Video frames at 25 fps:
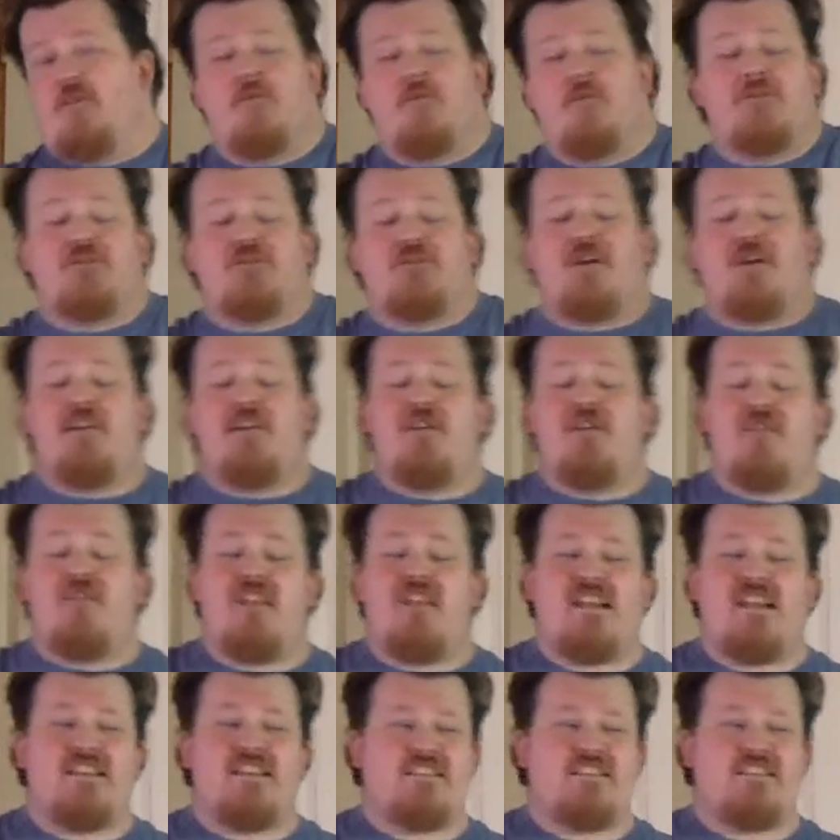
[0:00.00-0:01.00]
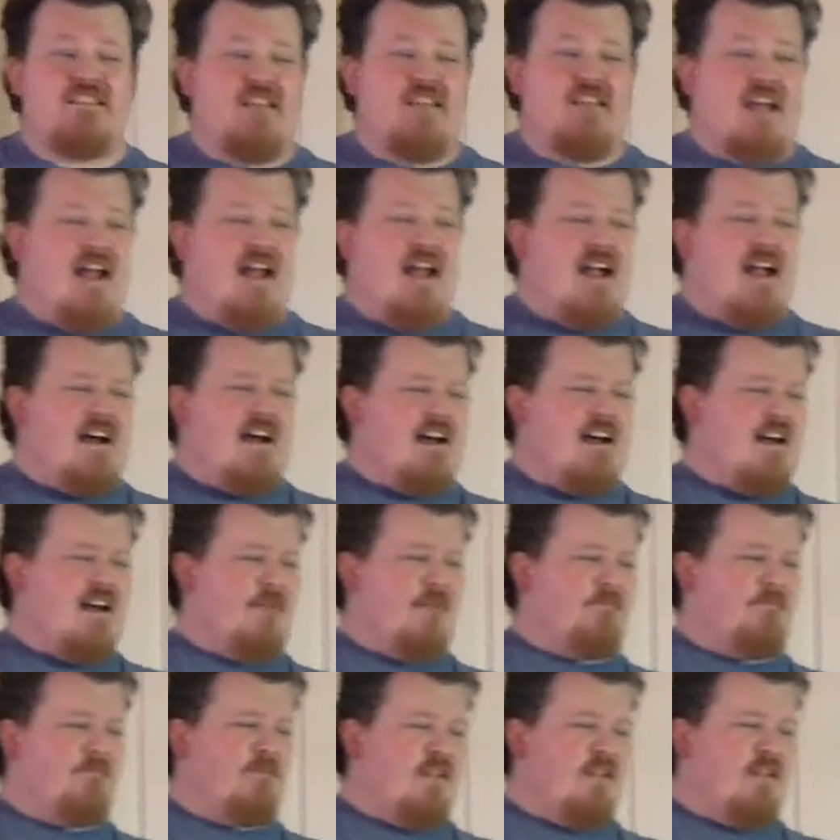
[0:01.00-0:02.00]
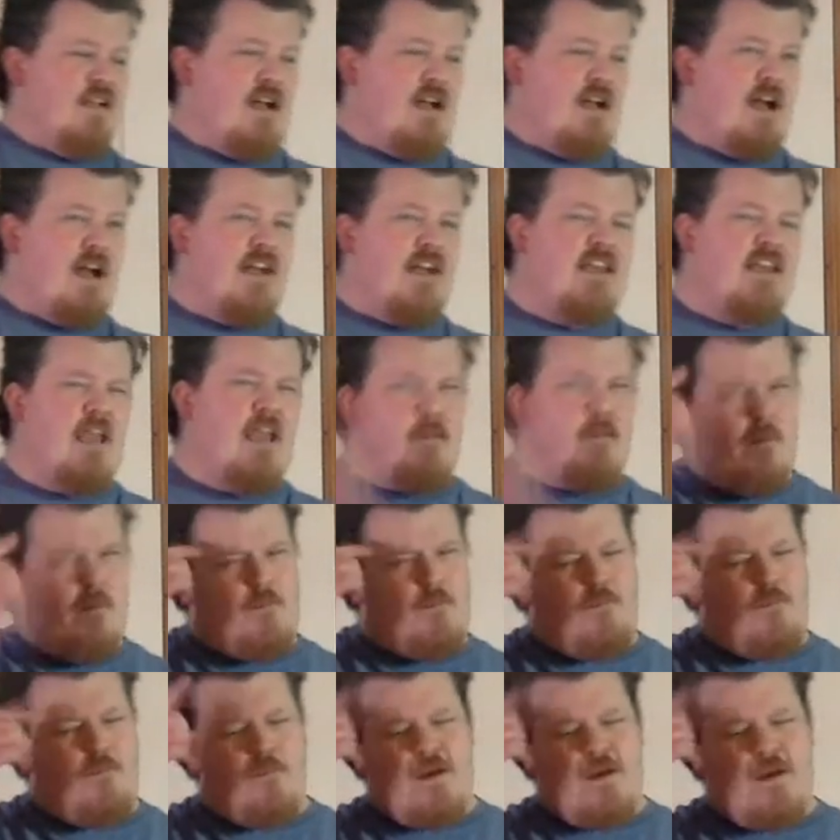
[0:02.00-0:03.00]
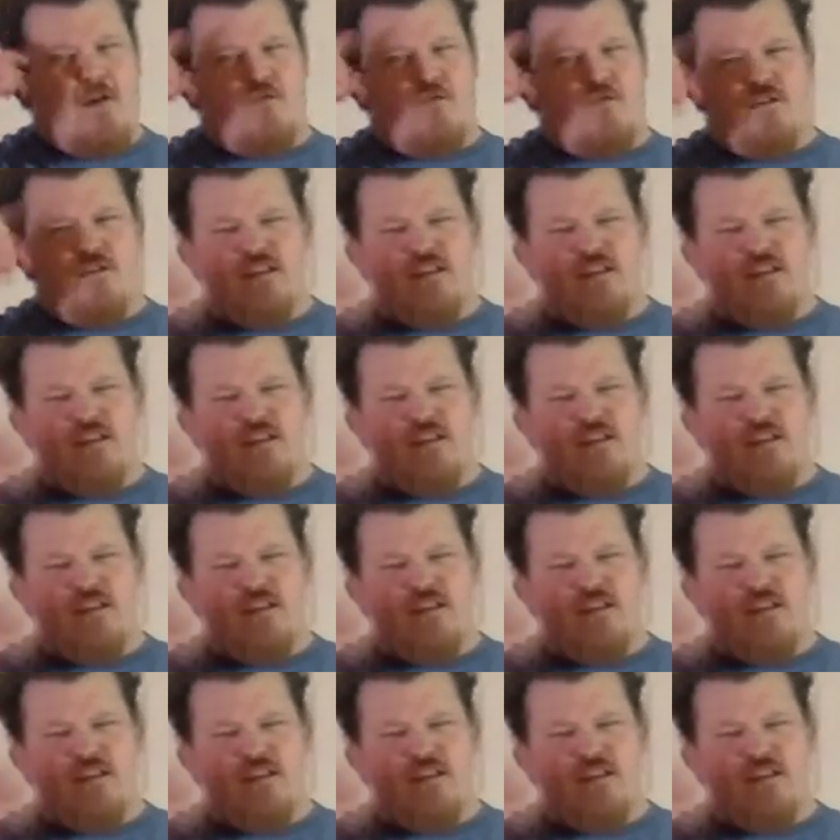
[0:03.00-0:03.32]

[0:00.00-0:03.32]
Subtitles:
try new things. I came about